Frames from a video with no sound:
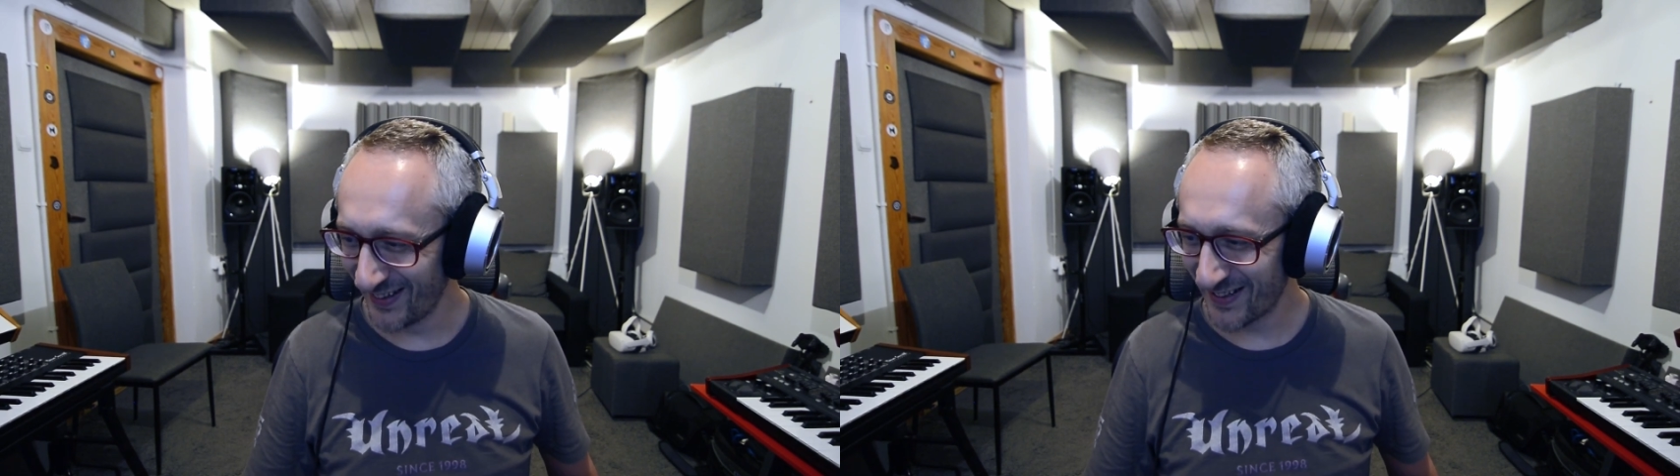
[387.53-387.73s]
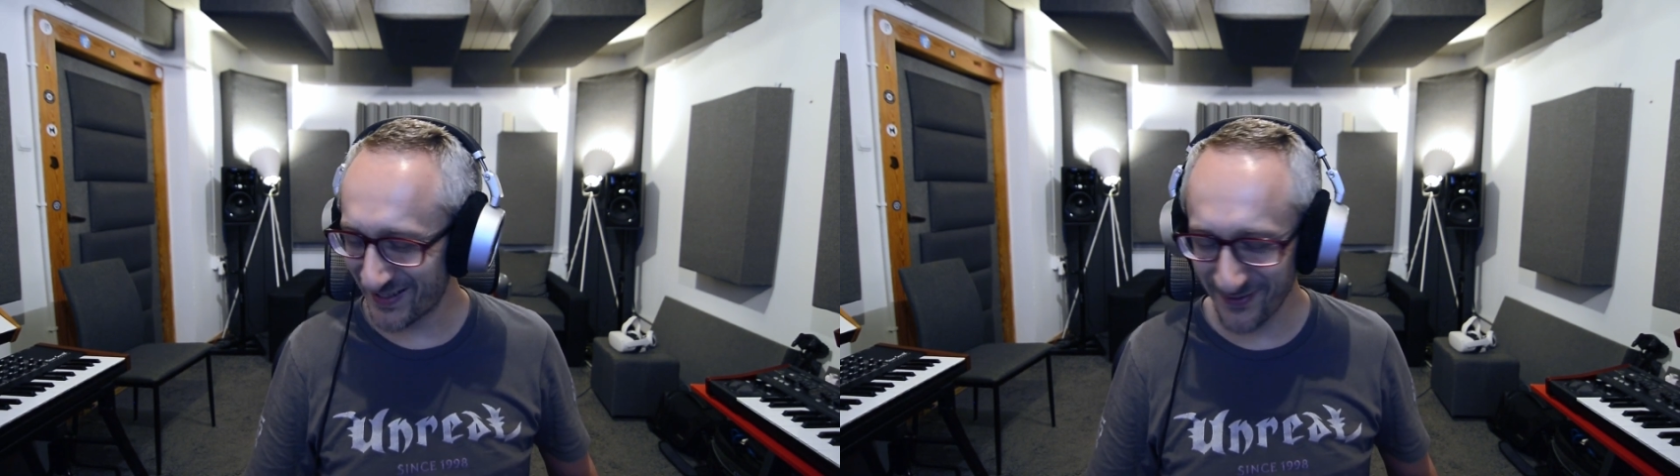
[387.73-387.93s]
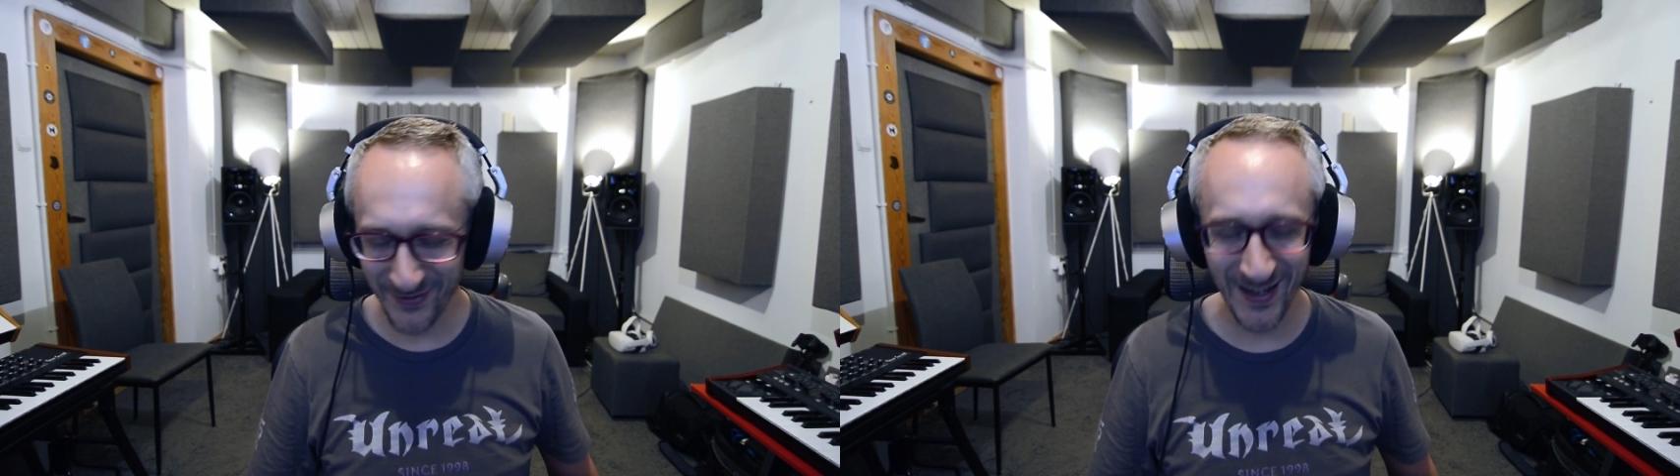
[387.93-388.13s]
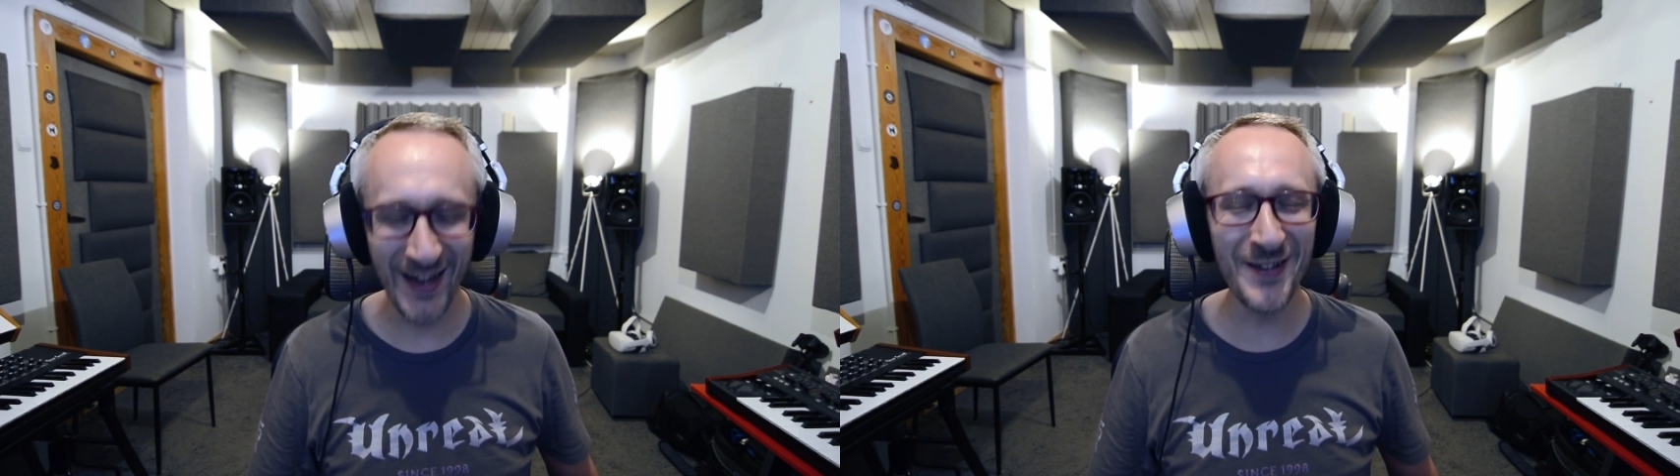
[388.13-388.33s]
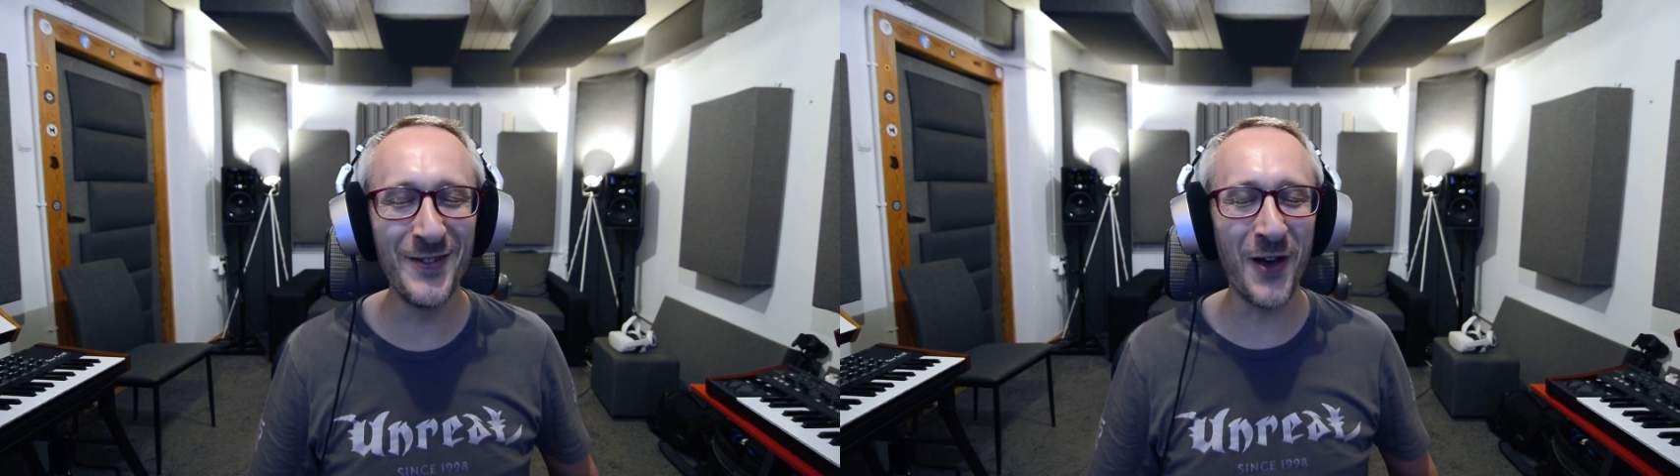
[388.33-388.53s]
TV,
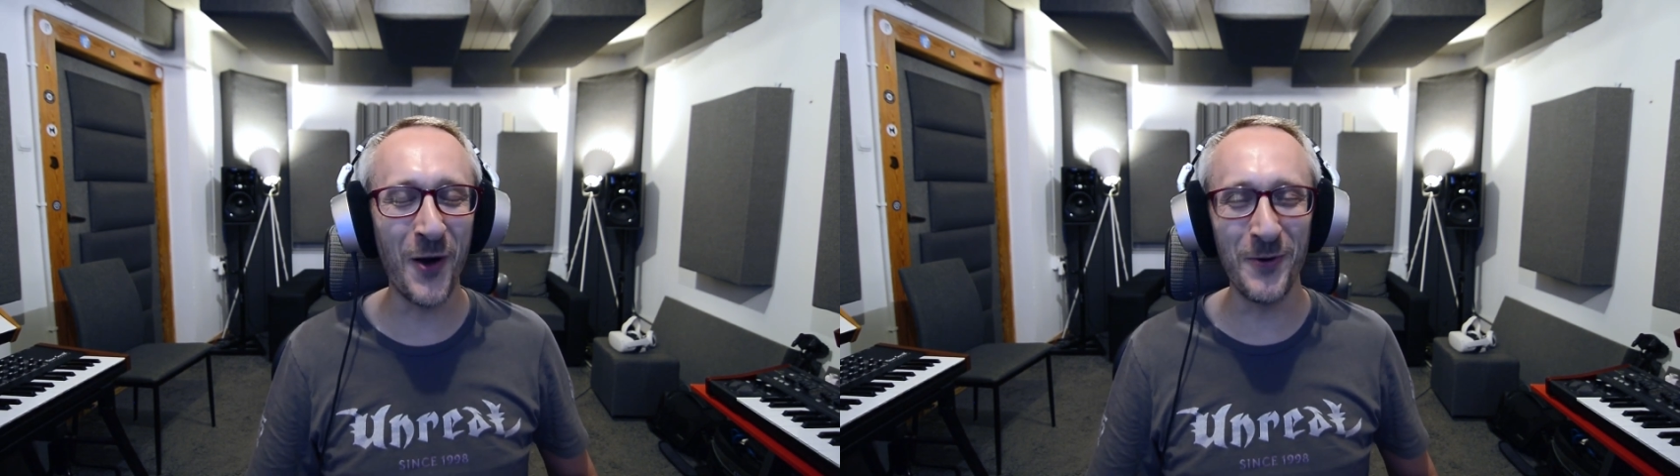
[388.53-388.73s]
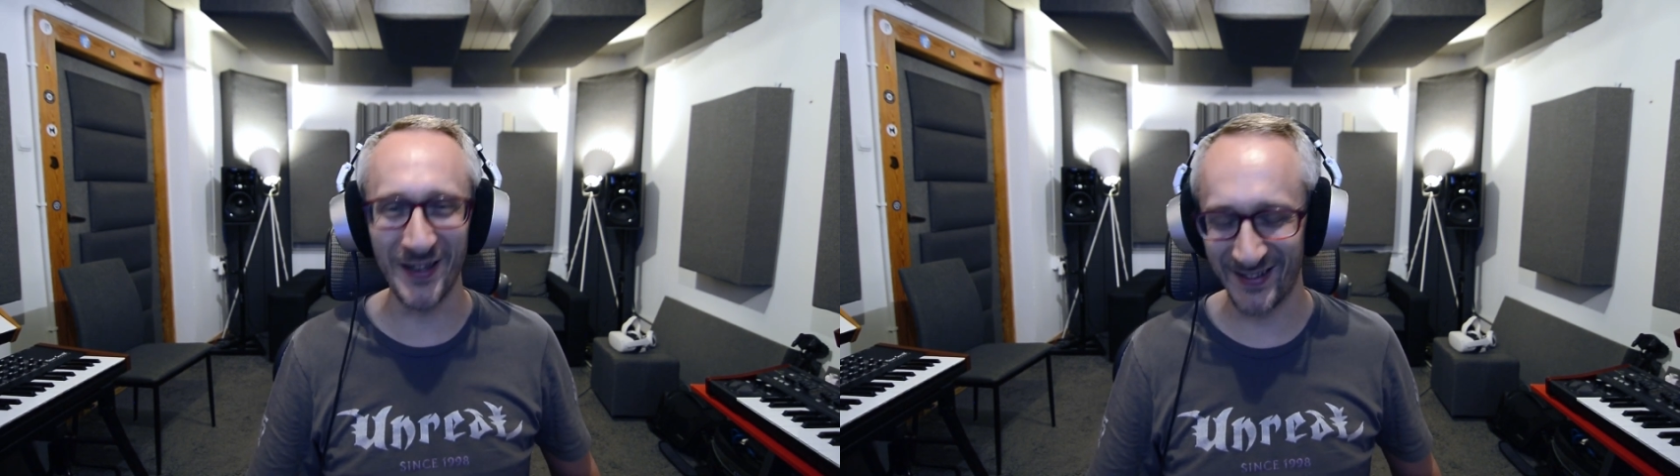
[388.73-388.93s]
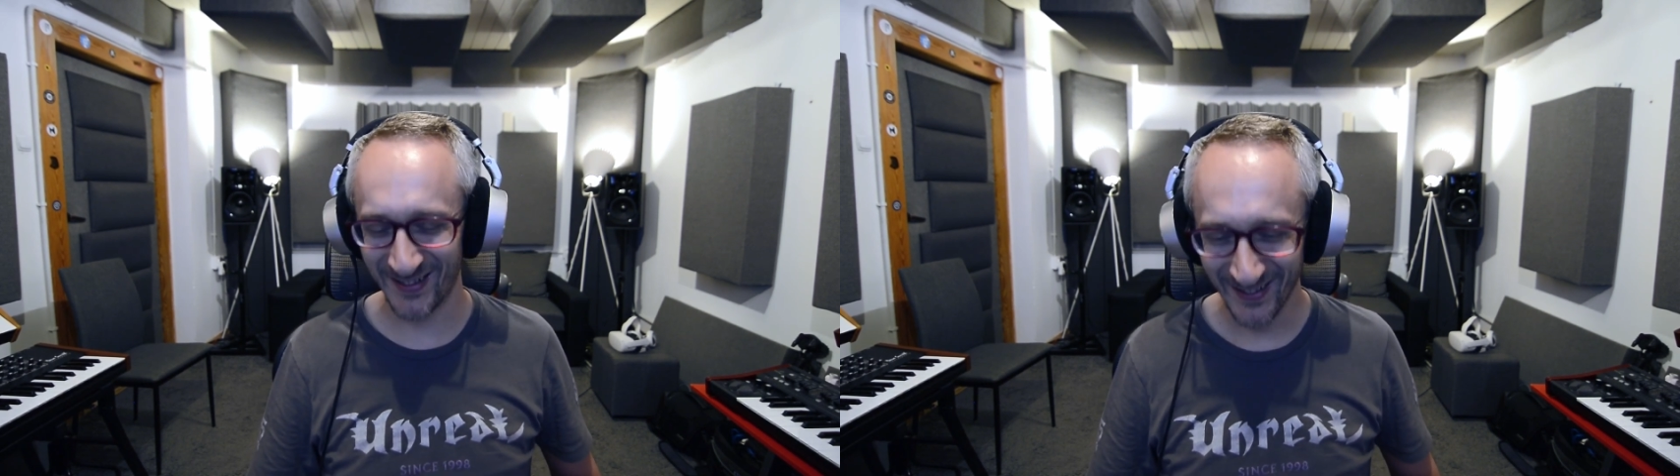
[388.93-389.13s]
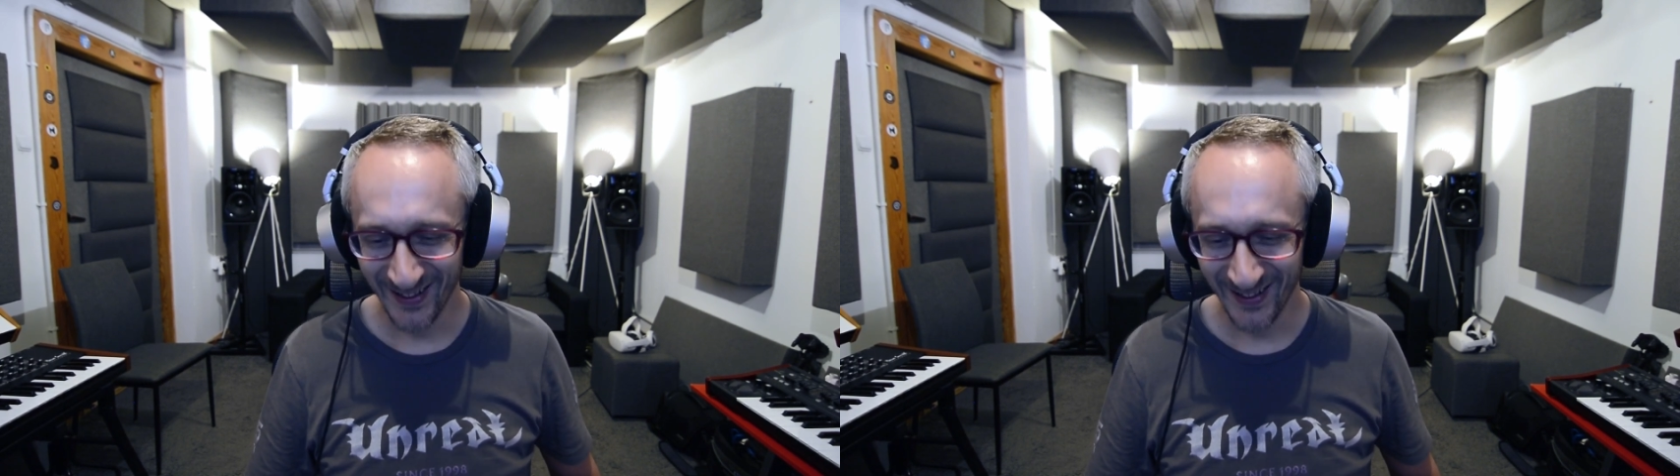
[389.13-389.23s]
I know it.